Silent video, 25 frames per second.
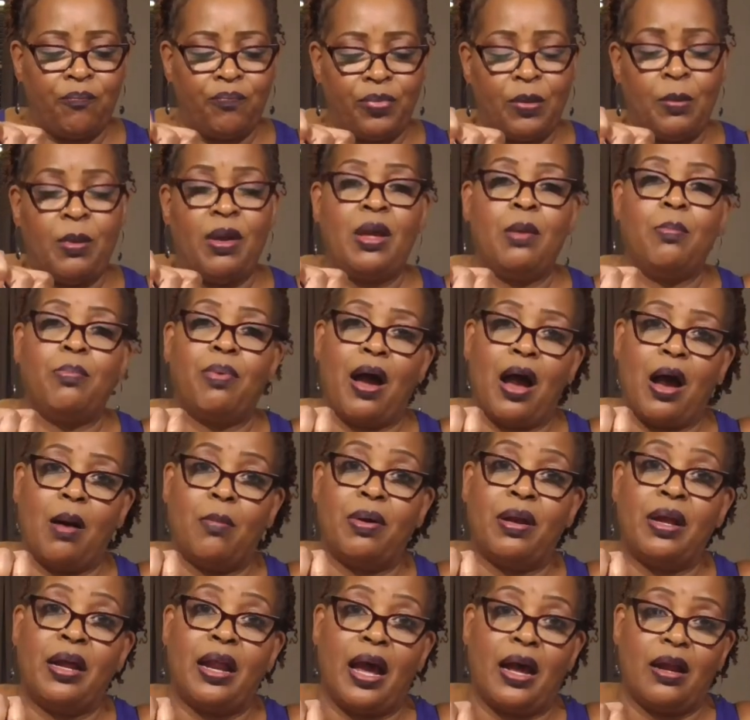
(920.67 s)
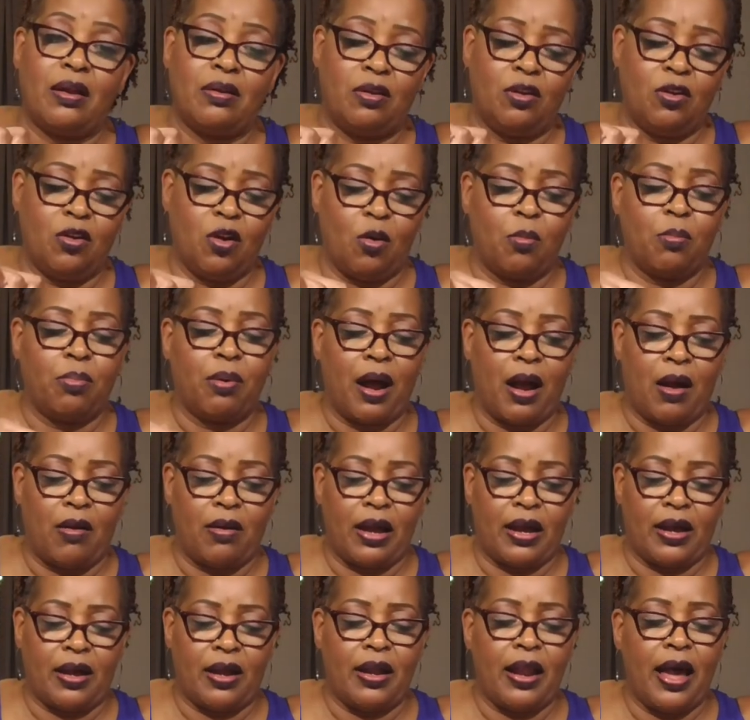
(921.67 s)
I mean, he's brown, but he's not, you know, brown
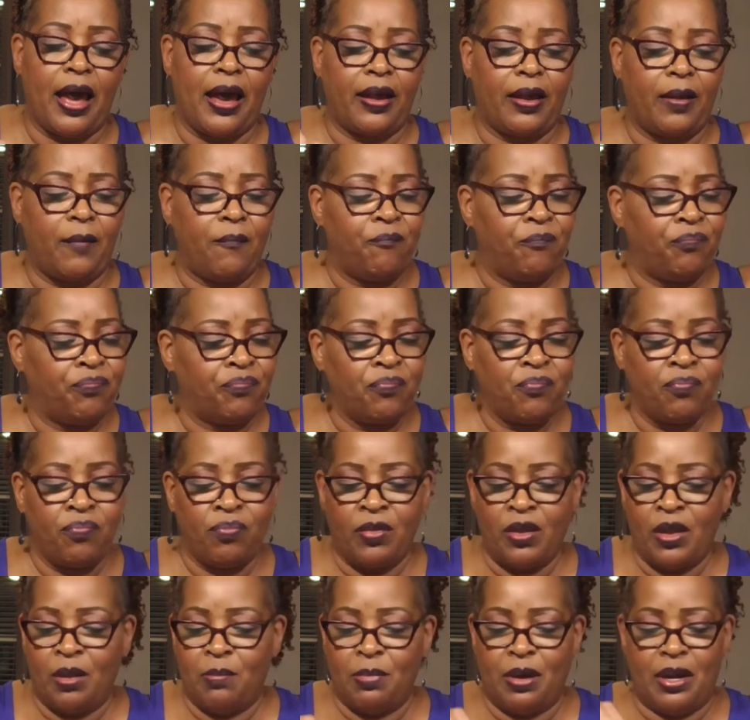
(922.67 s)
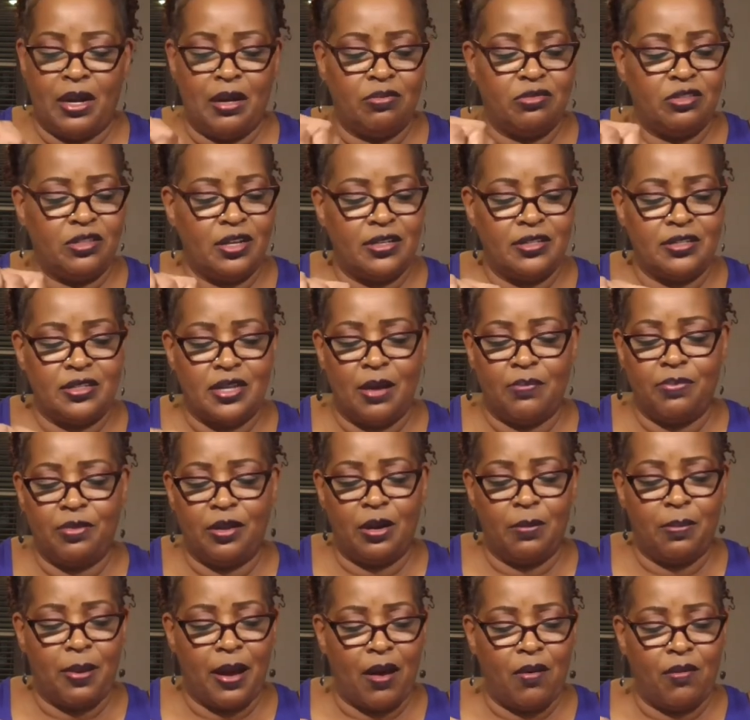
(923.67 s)
like I like it. But it was just
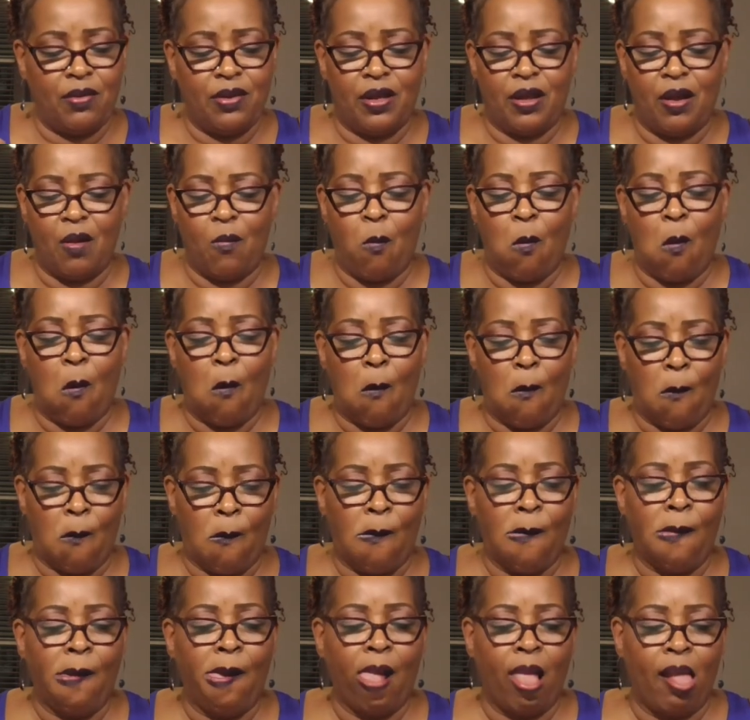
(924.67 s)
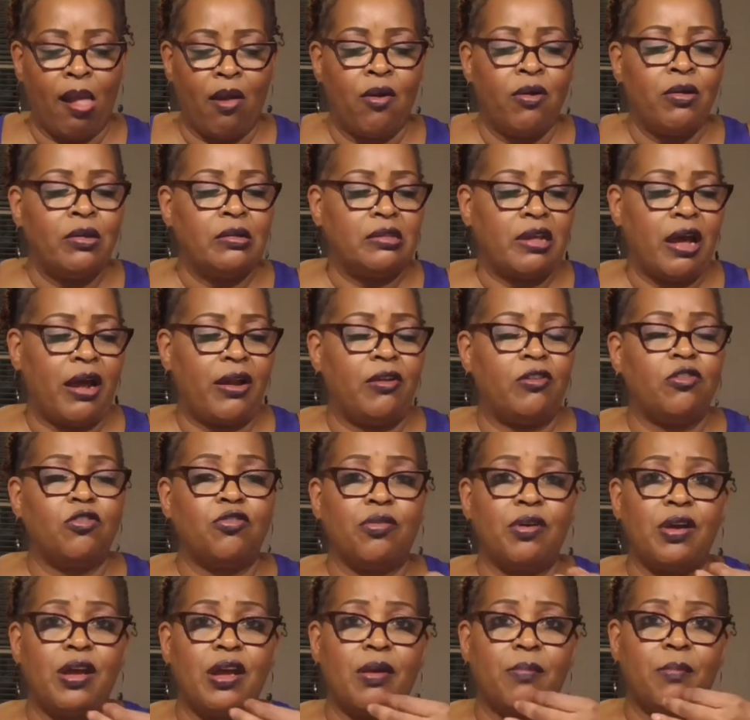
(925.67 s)
something about him that
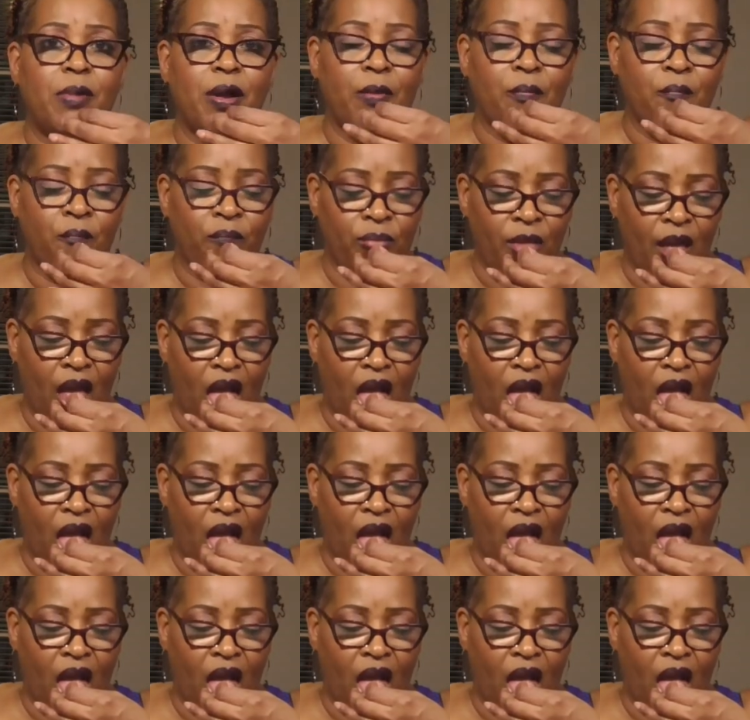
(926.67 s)
intrigued me.